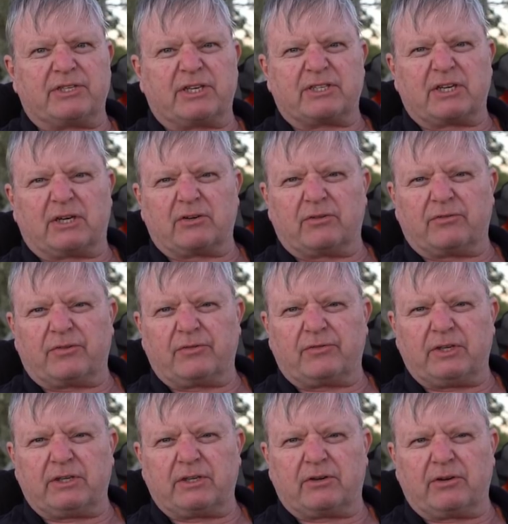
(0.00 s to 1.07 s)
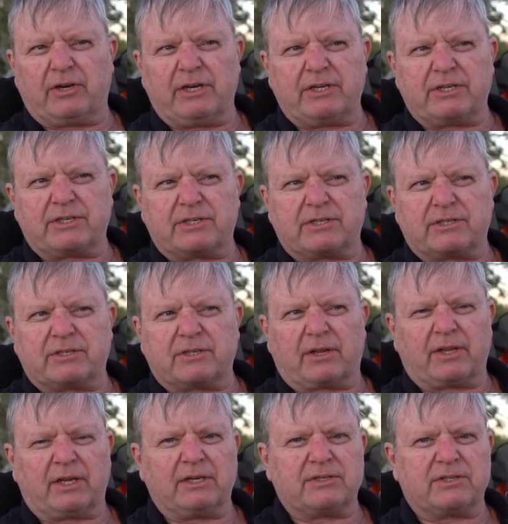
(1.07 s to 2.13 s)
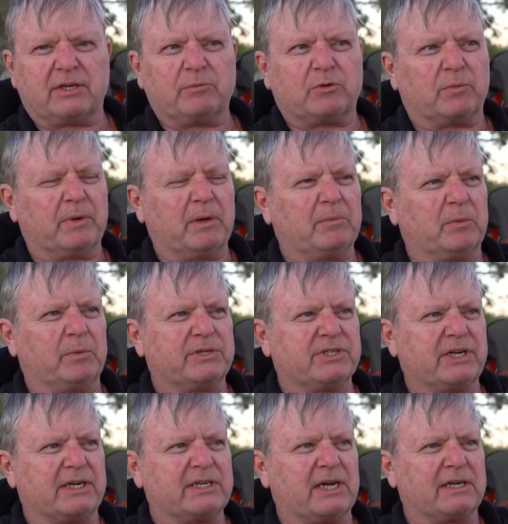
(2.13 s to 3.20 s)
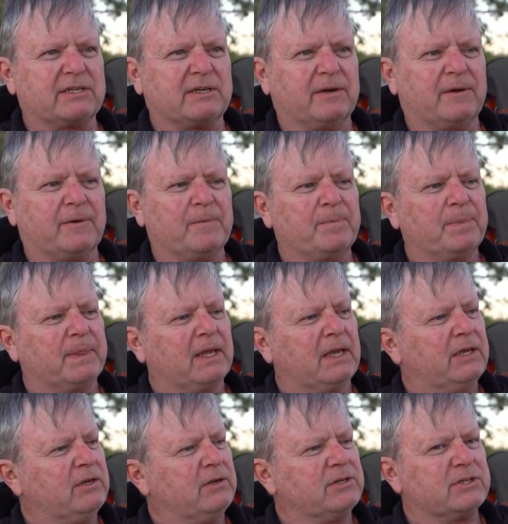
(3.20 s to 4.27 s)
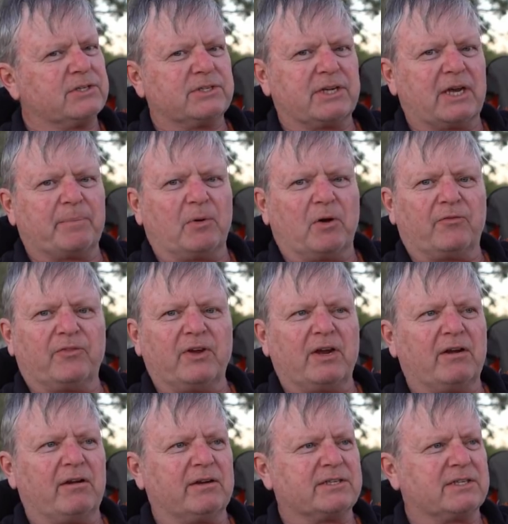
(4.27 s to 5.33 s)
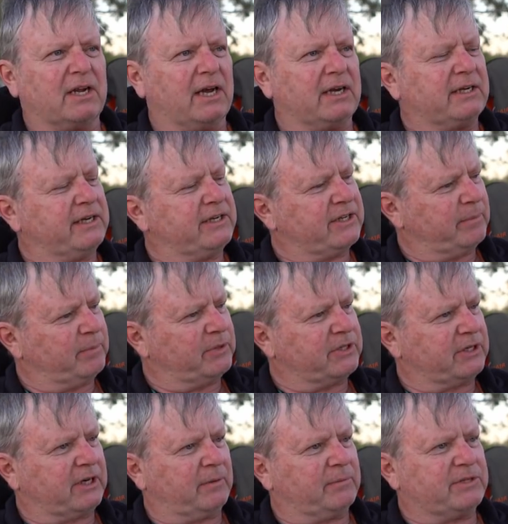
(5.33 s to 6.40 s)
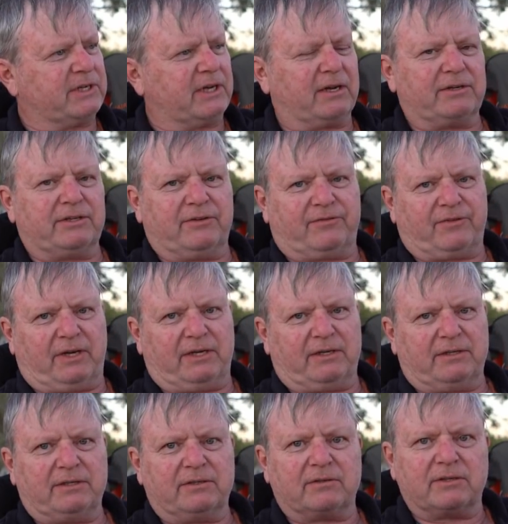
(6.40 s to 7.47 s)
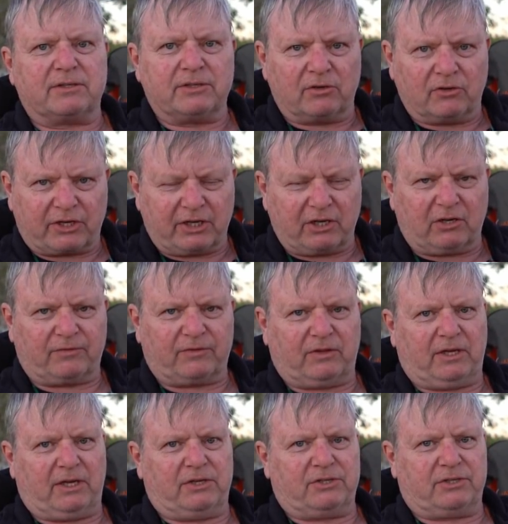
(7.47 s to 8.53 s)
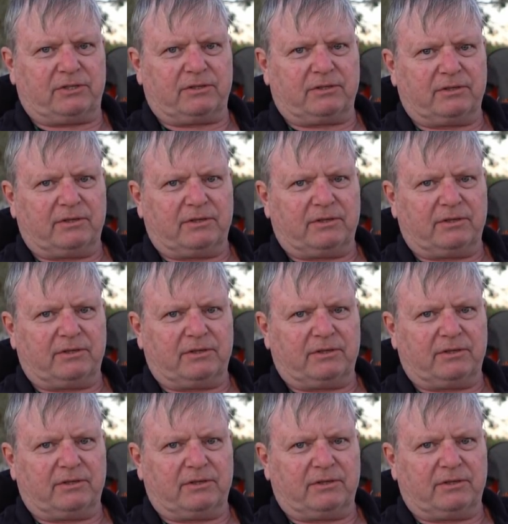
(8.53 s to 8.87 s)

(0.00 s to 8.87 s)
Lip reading: 650 degrees, I think I seem to remember it was set at. You just tap off very slightly, temperature comes down, you're fine. You're looking after the engine.